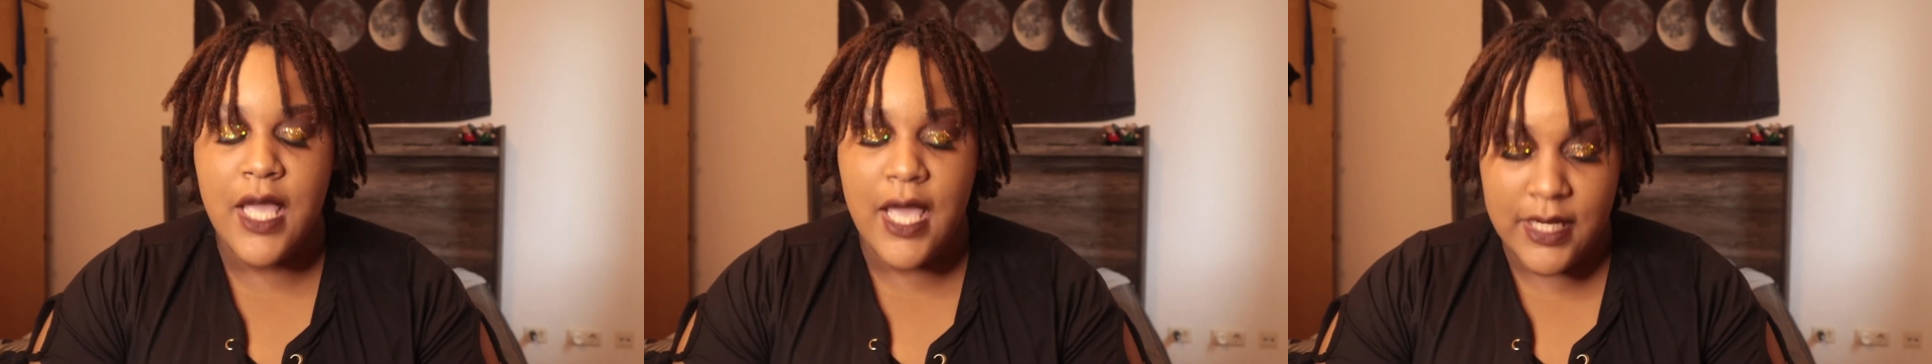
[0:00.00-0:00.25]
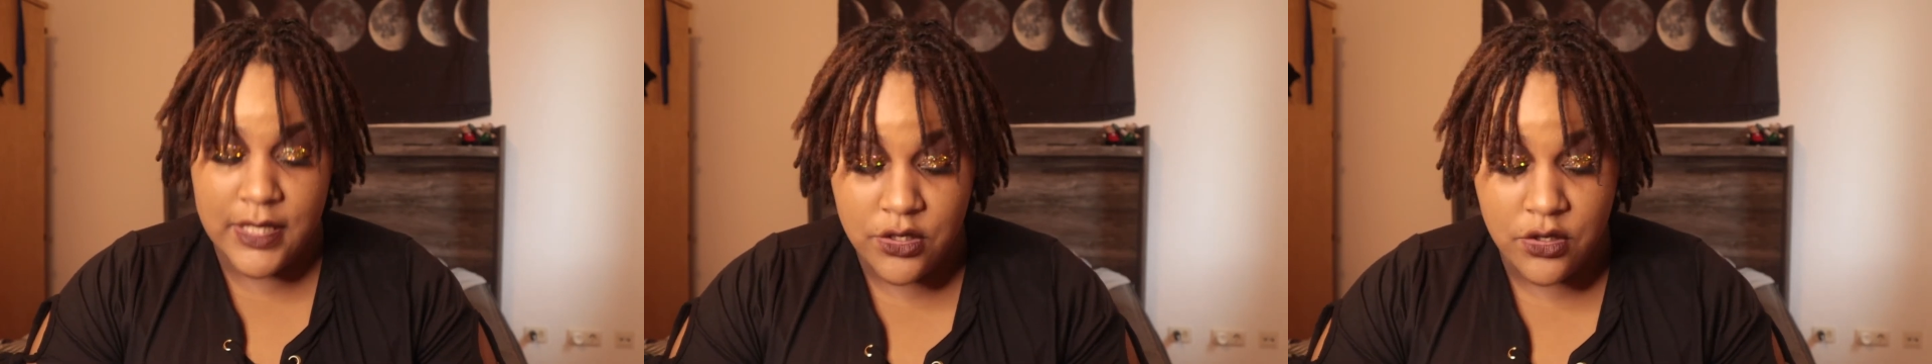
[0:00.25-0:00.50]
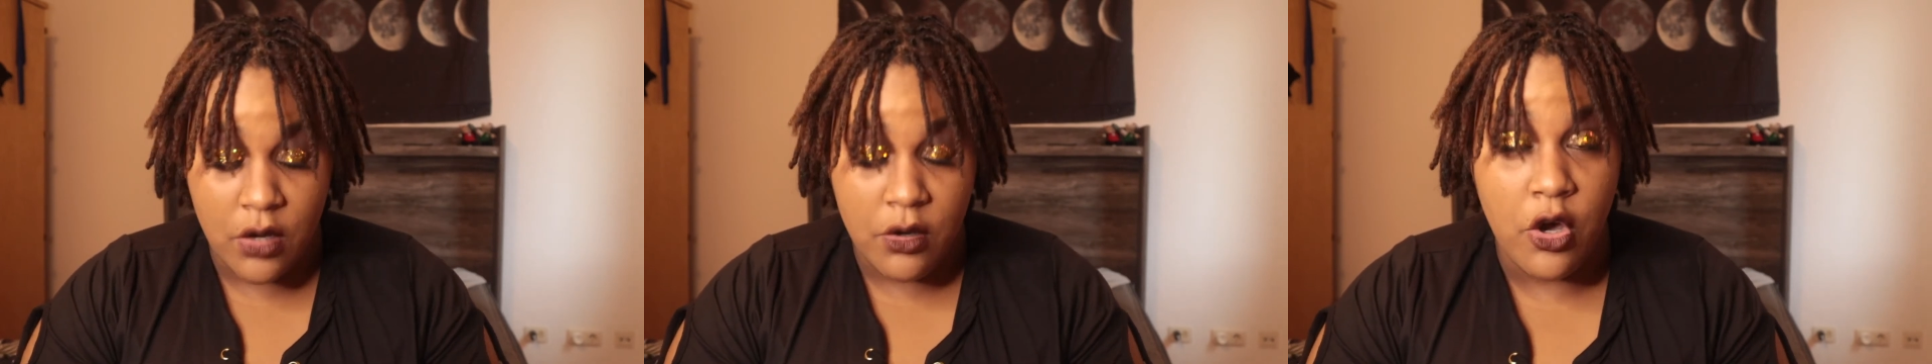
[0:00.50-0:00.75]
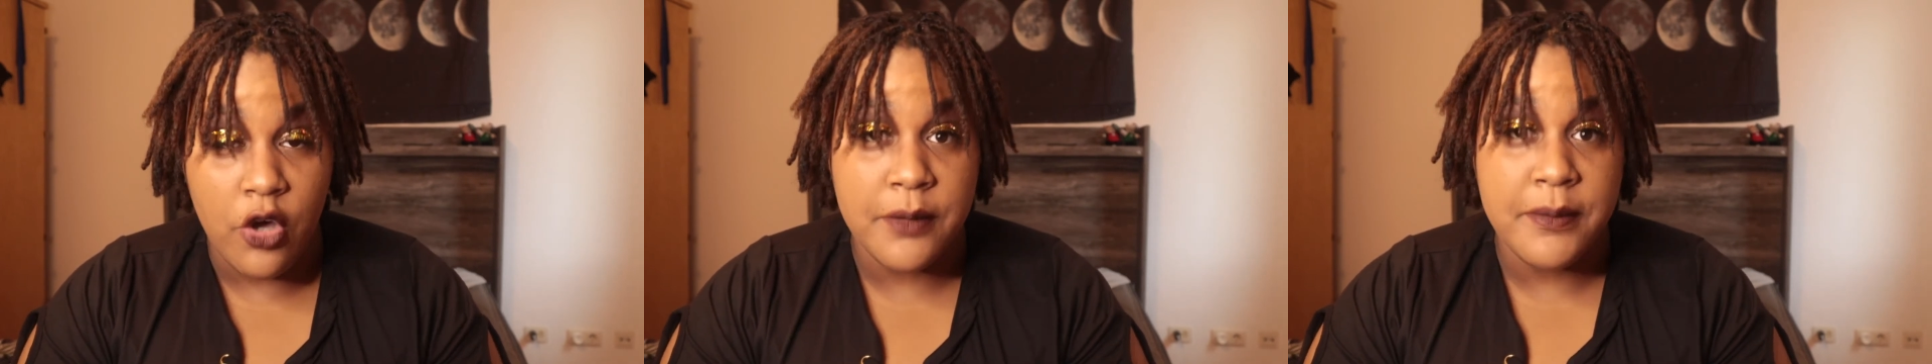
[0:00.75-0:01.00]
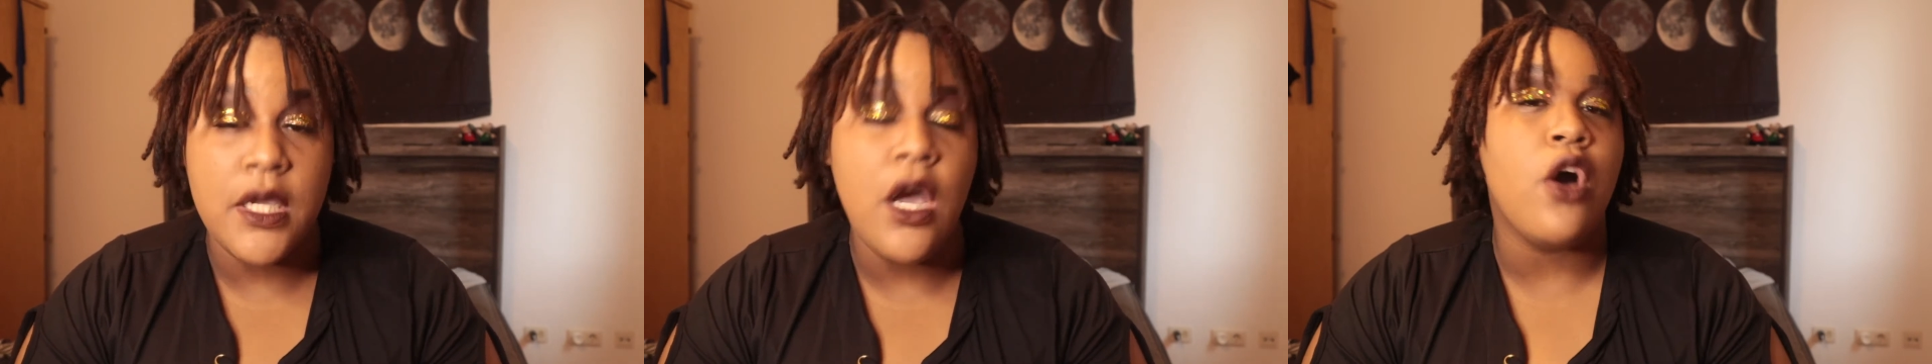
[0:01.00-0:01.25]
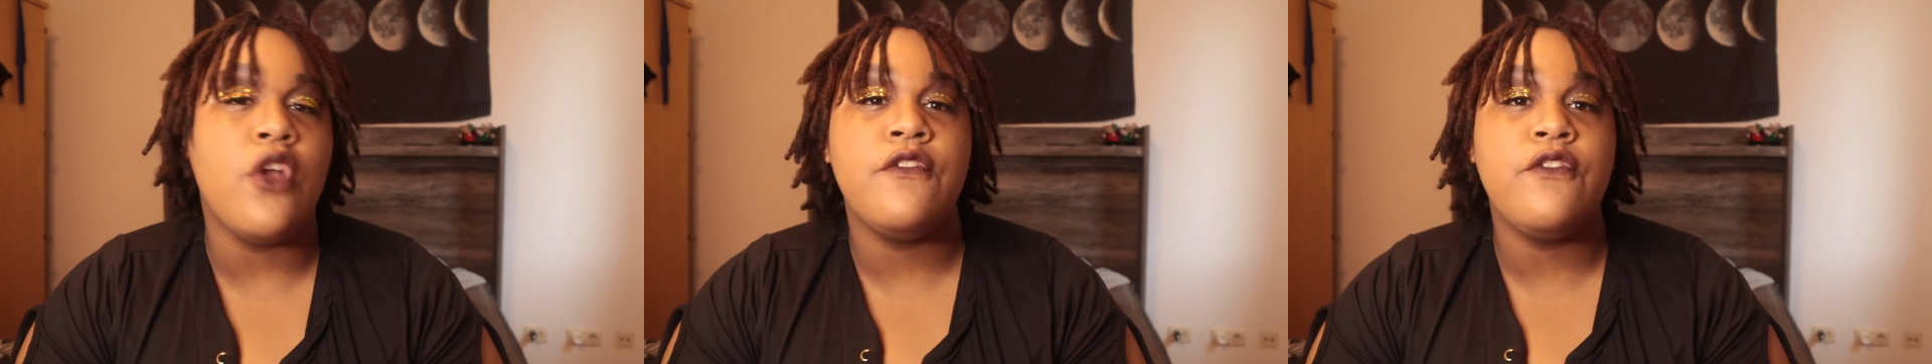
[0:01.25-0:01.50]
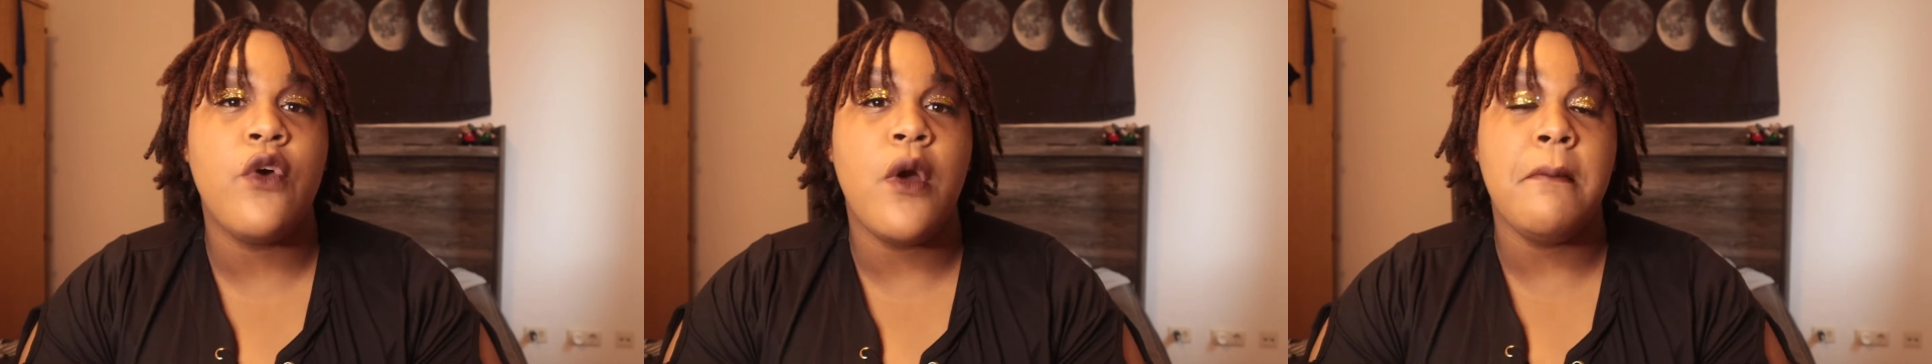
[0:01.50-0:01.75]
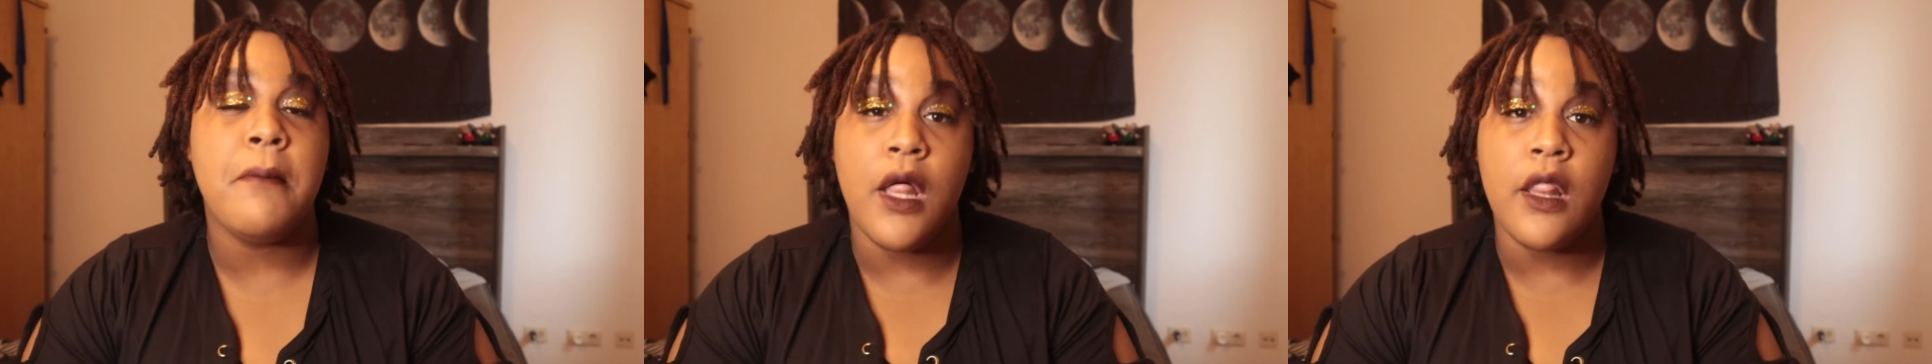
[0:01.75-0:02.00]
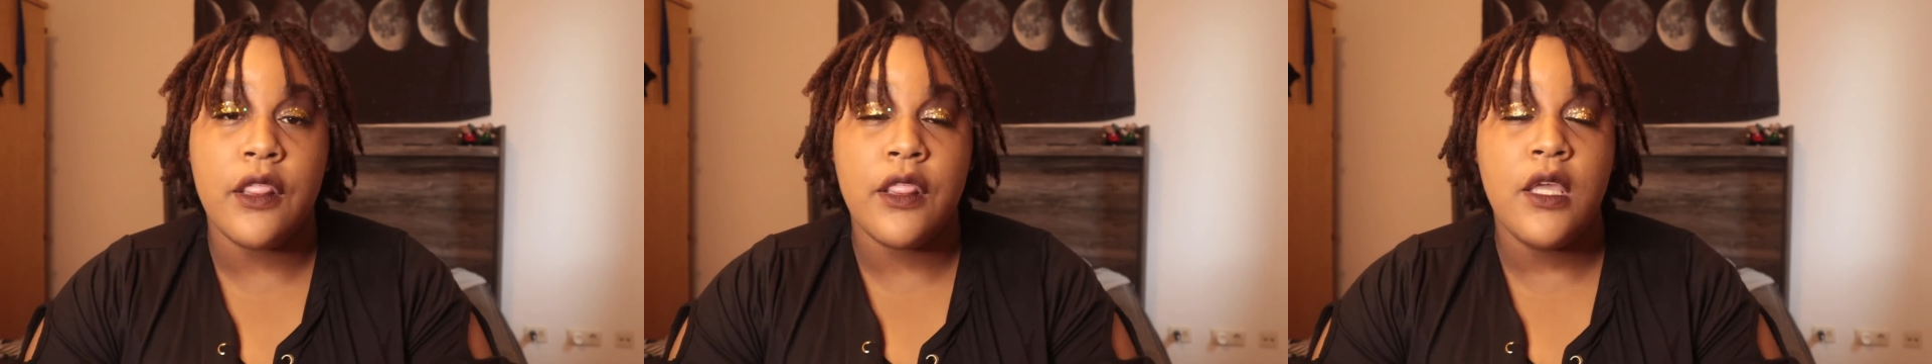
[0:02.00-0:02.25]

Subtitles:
and he's gonna be gone for a month.